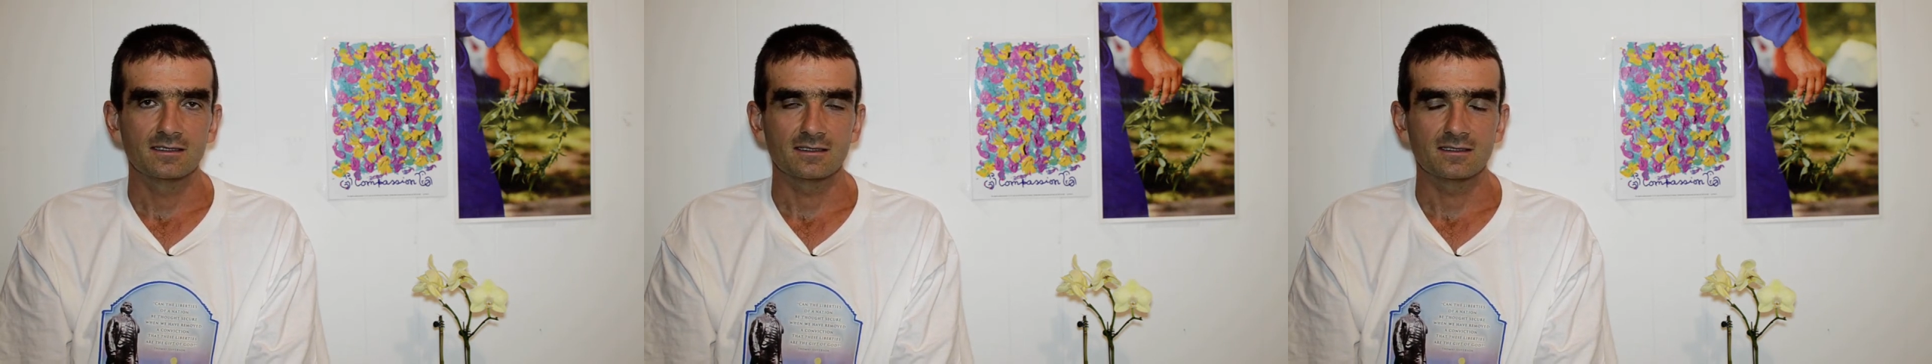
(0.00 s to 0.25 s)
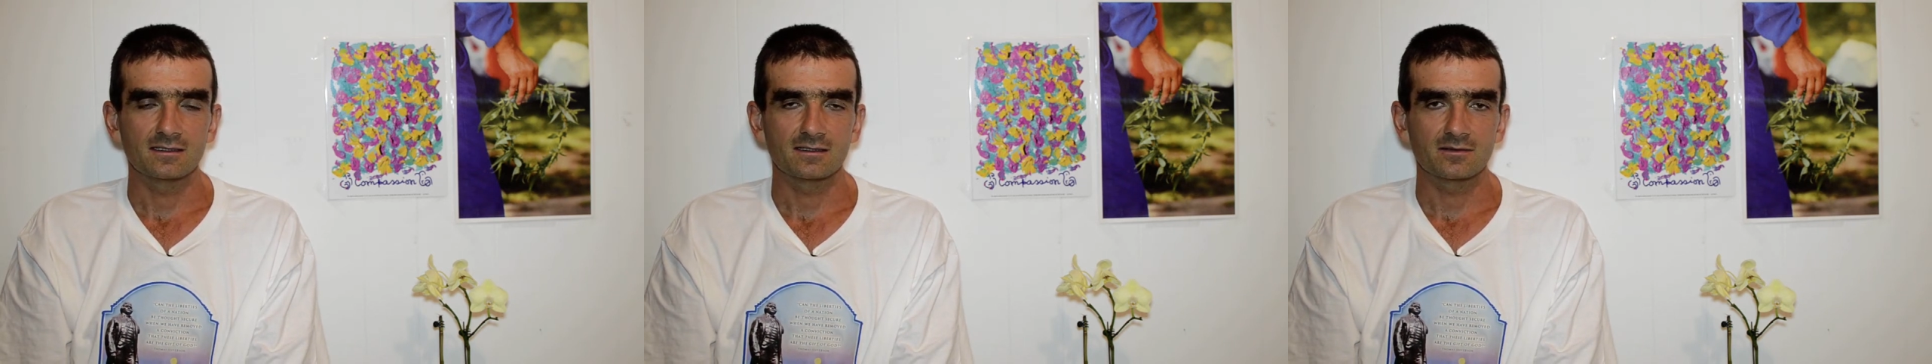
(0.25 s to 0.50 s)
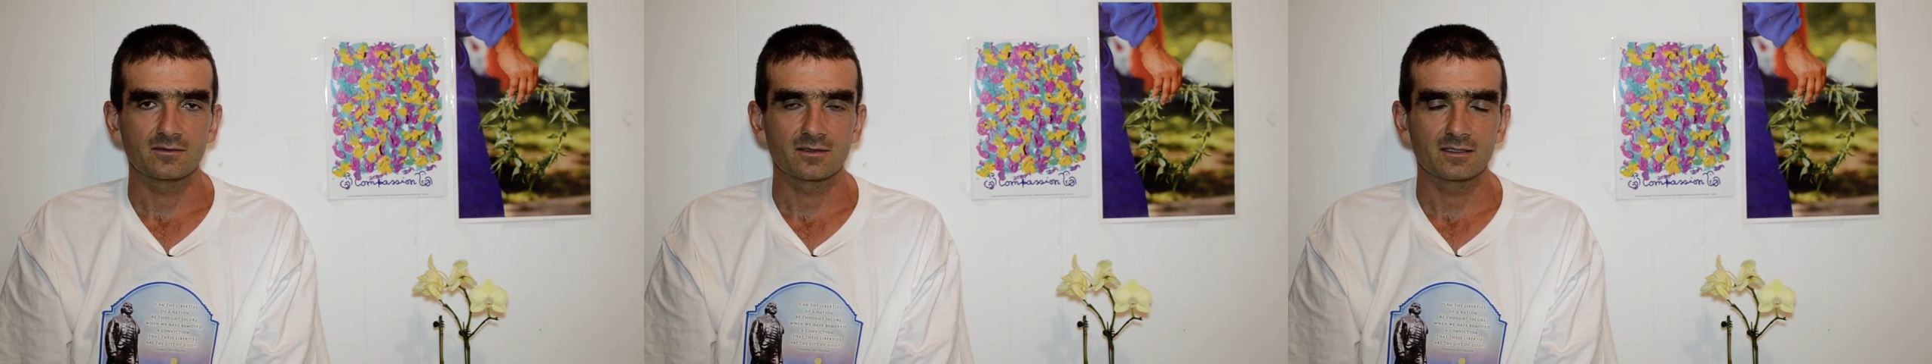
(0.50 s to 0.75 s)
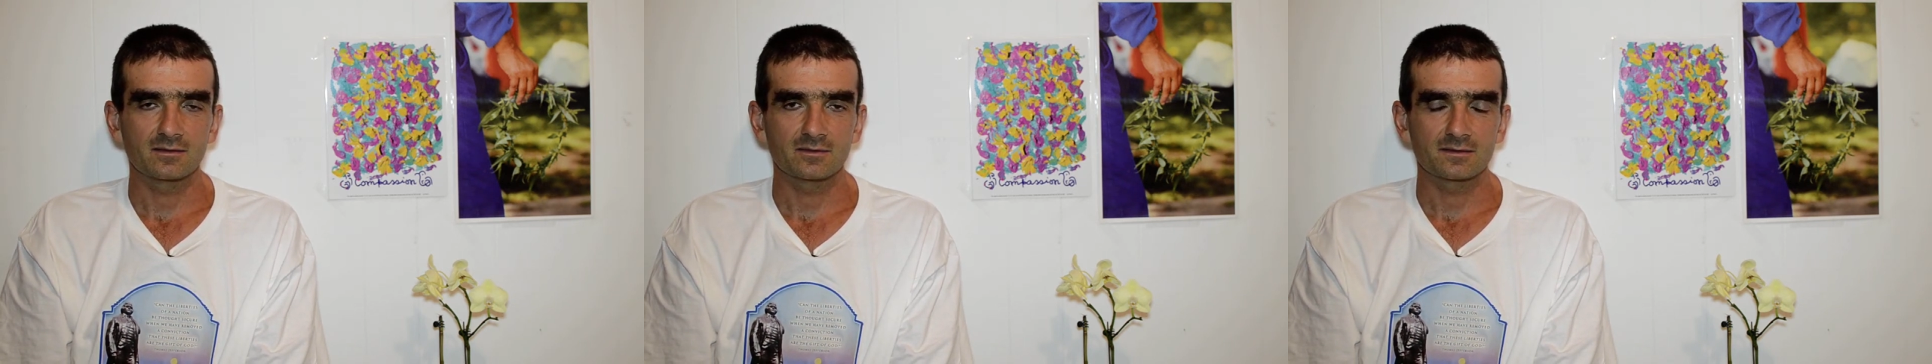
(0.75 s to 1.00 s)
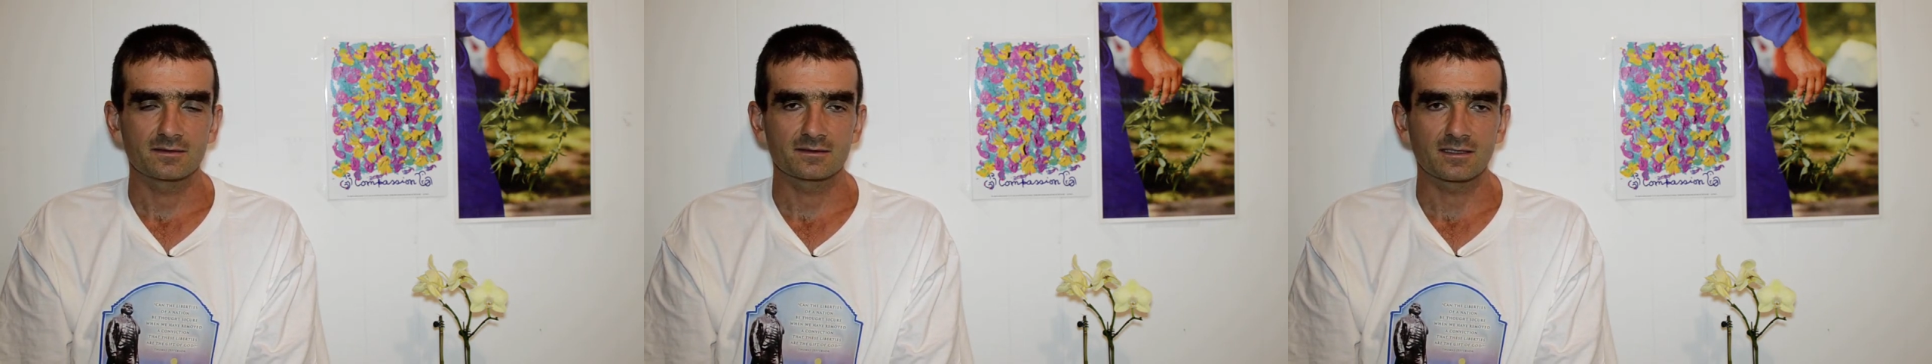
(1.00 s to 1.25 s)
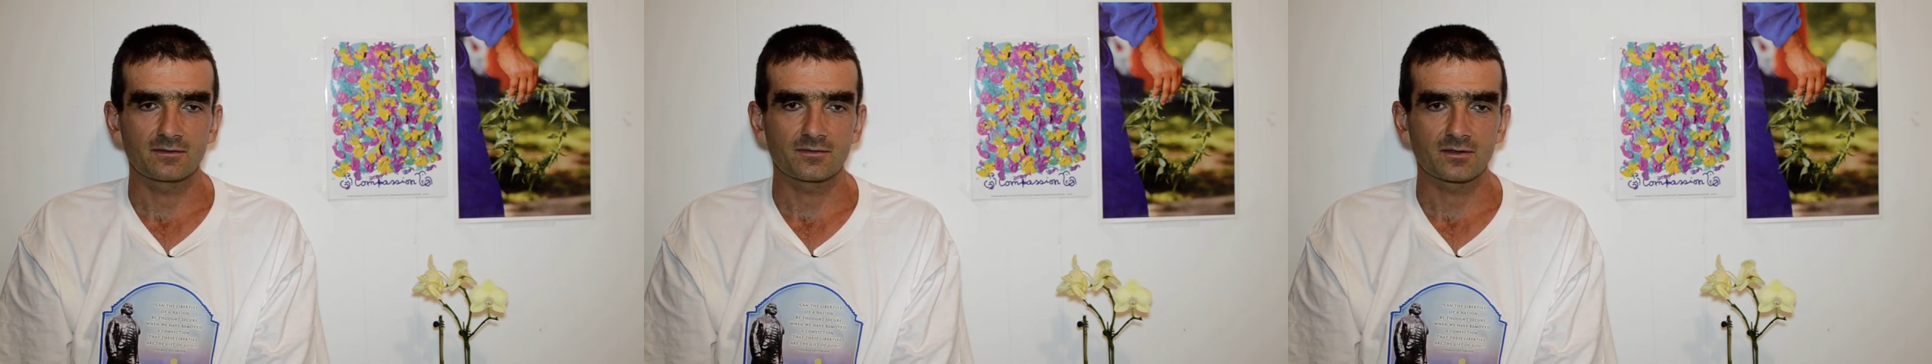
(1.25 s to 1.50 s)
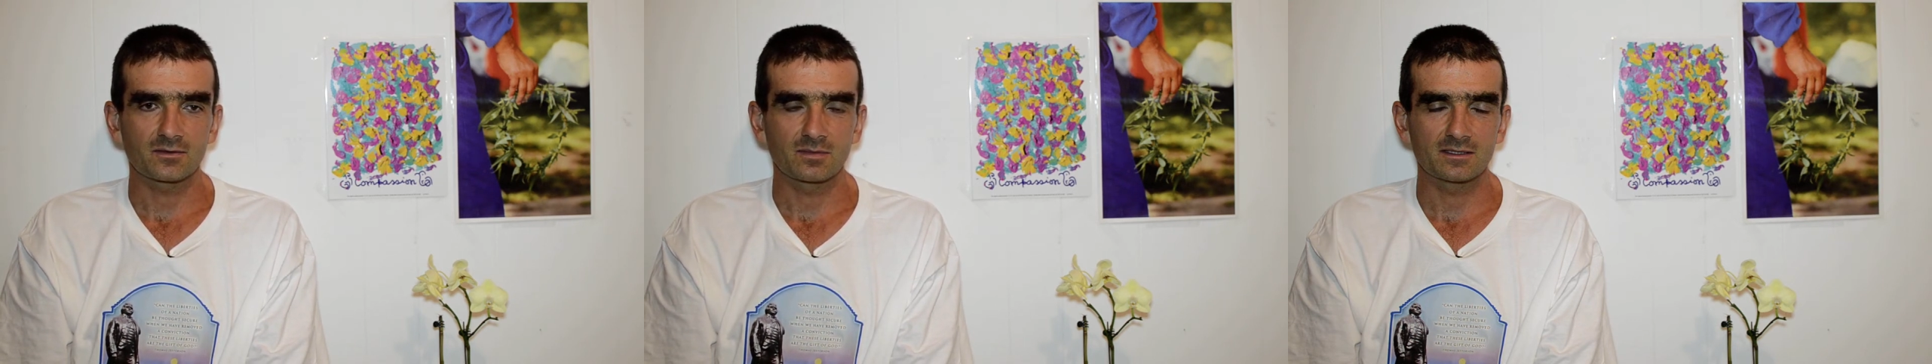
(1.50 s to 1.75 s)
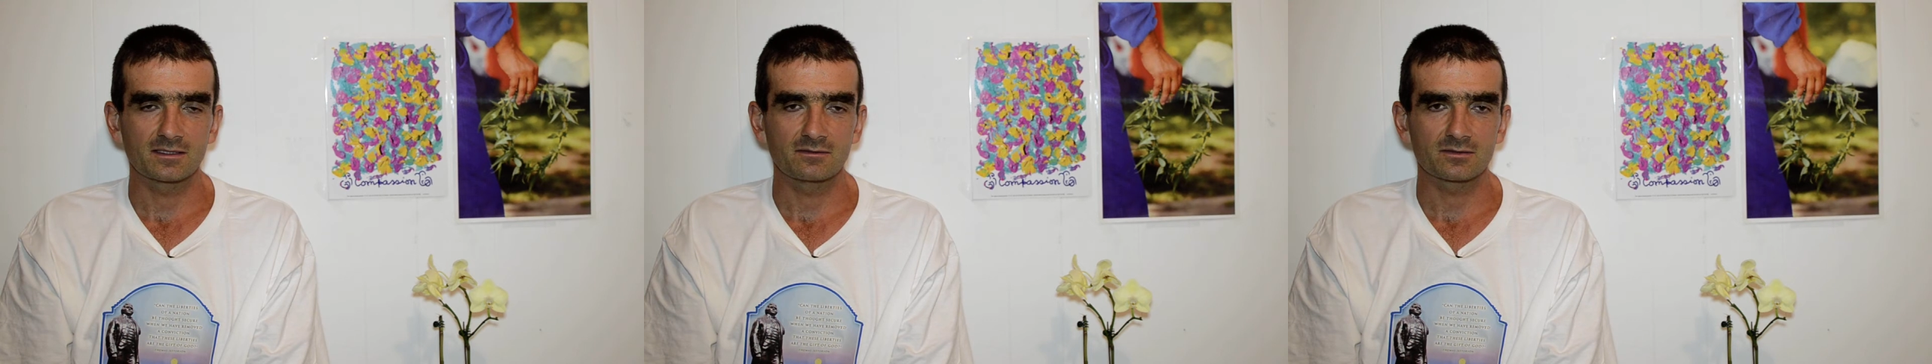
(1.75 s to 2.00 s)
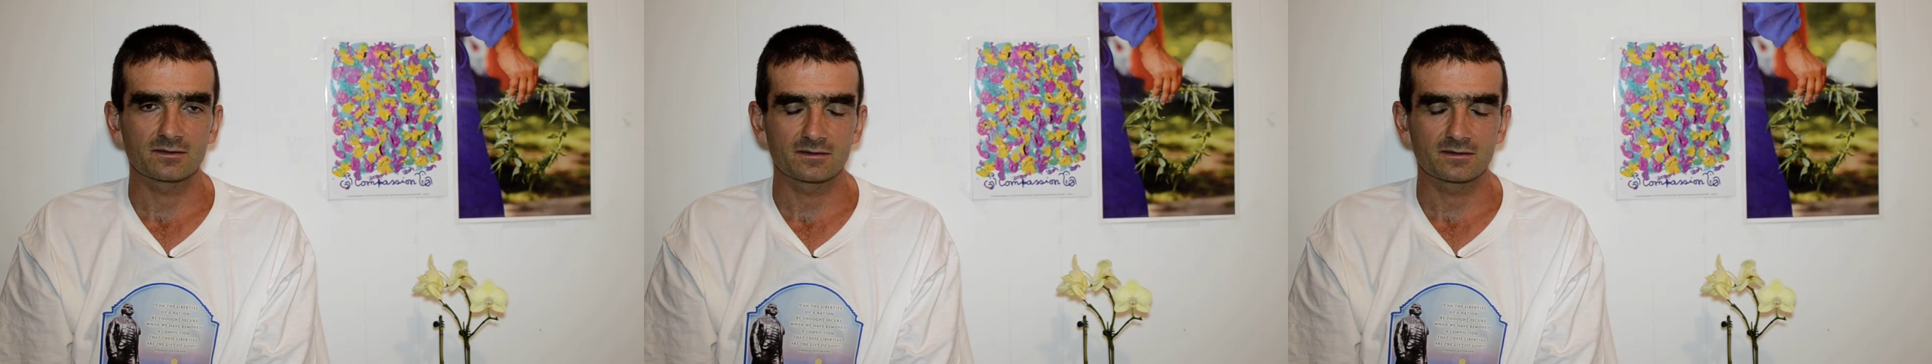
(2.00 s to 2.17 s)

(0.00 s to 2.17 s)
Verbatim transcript: He really suffered, but he was